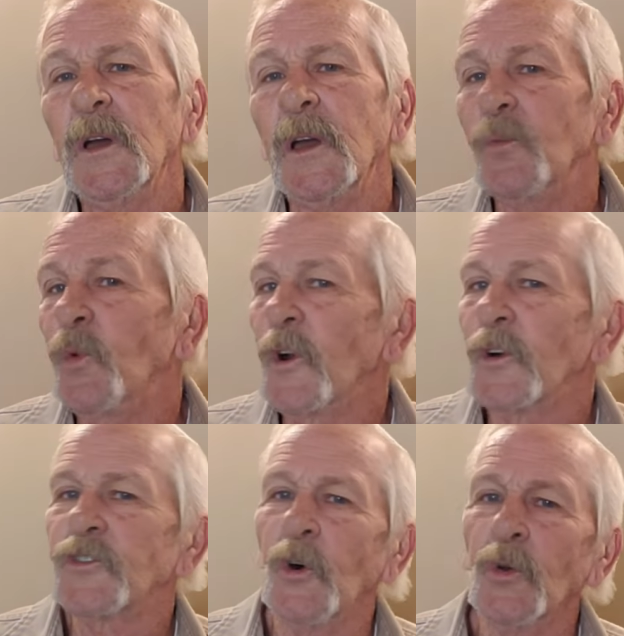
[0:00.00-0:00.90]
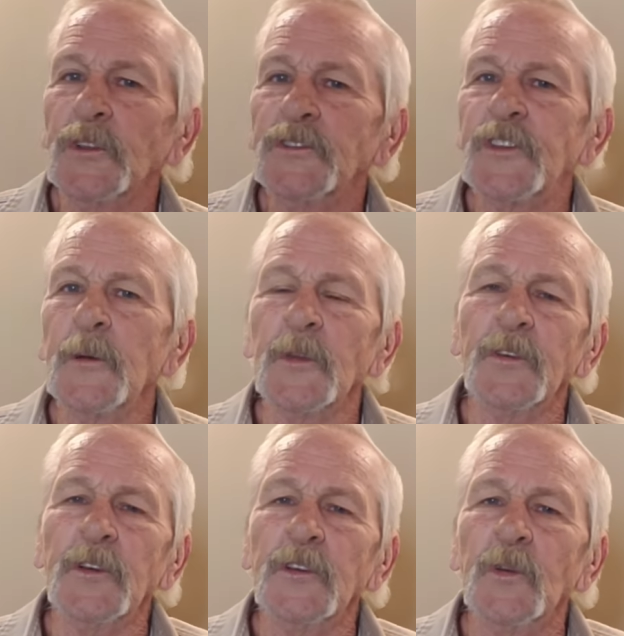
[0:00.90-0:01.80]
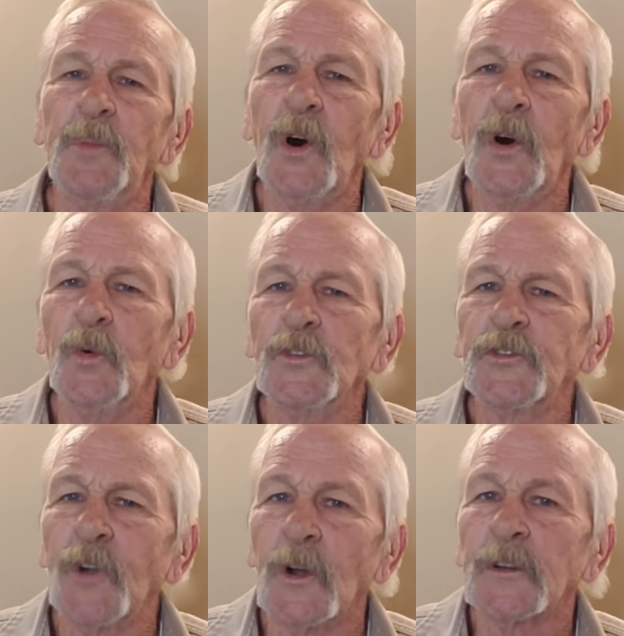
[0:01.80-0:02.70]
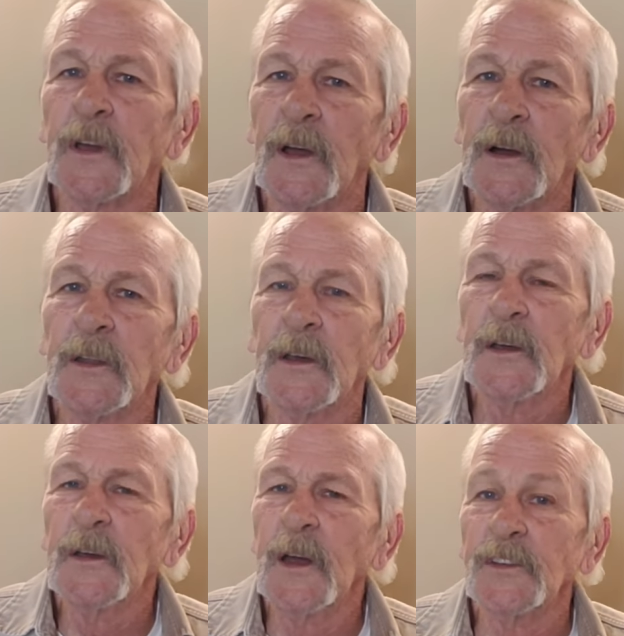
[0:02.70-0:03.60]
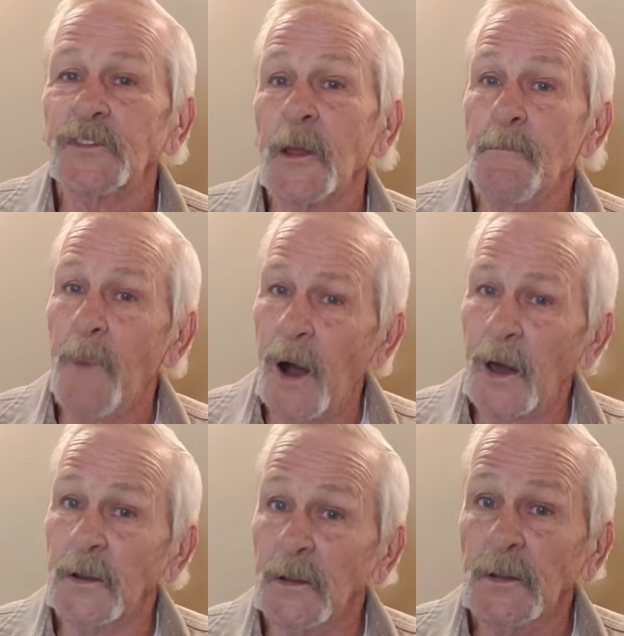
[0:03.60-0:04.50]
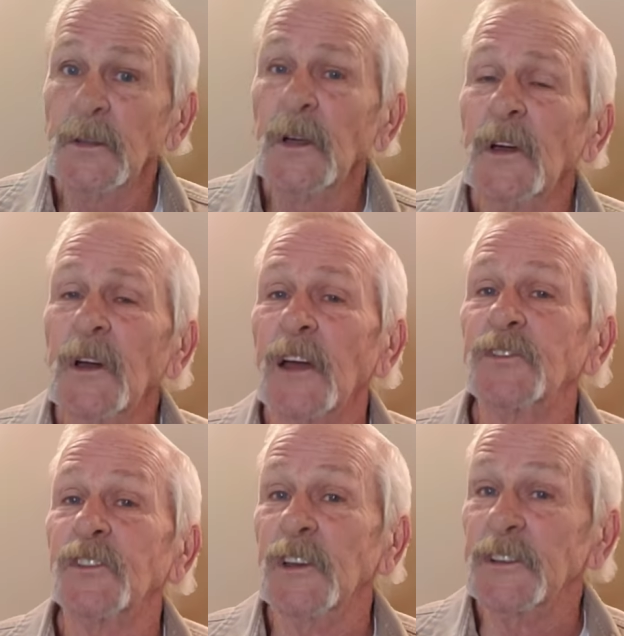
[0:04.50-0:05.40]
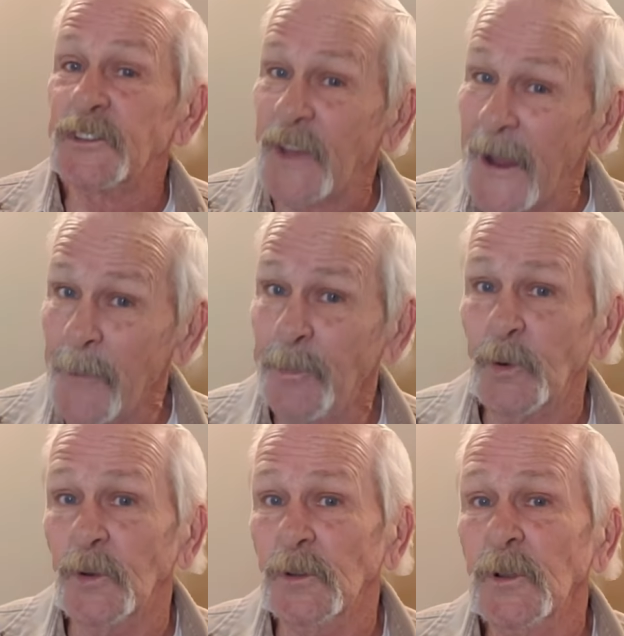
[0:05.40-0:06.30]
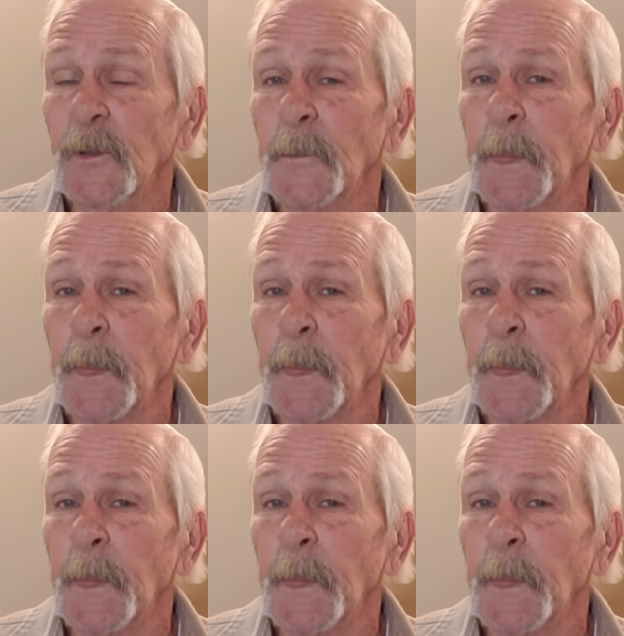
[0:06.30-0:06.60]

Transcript: And we are told in Timothy that Paul was struck down as a model as an example,